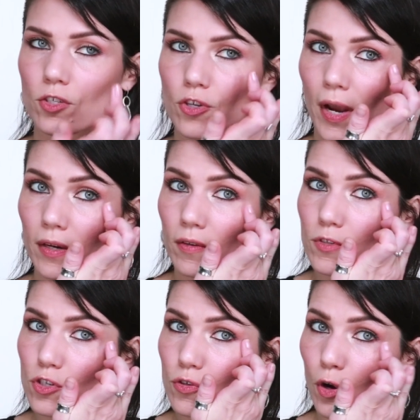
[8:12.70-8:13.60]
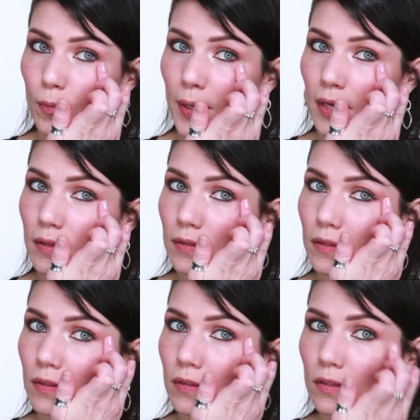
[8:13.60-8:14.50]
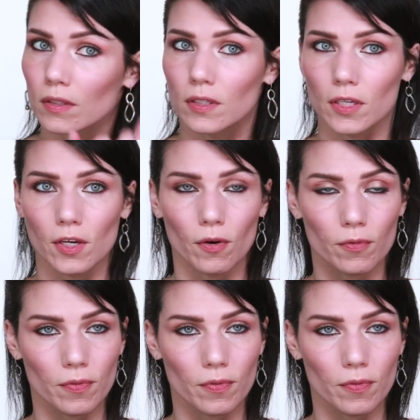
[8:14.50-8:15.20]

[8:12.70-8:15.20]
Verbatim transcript: trend of strobing, you know,